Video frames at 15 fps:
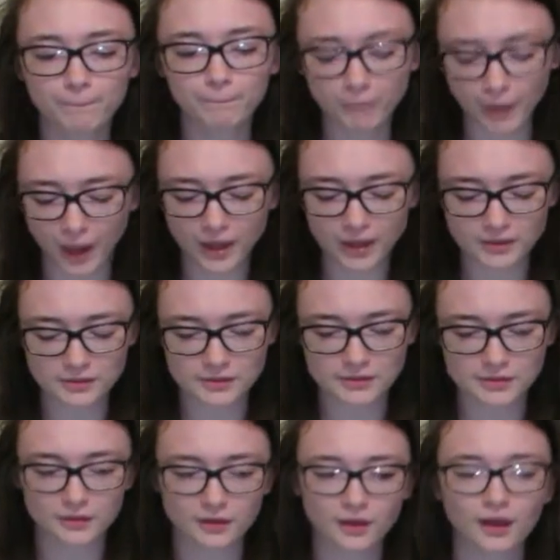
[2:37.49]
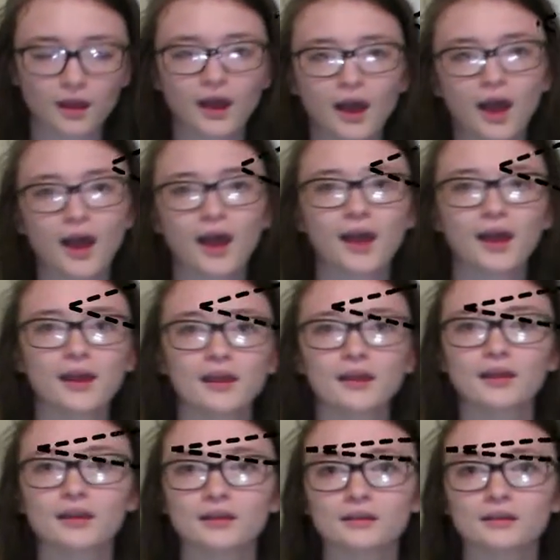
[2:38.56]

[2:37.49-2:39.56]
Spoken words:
but I